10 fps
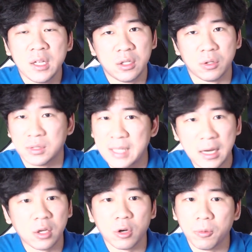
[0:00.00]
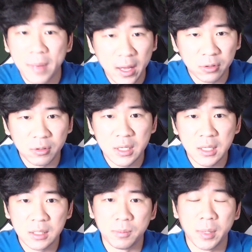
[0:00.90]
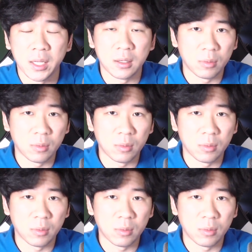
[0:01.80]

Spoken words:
setting your own boundaries, but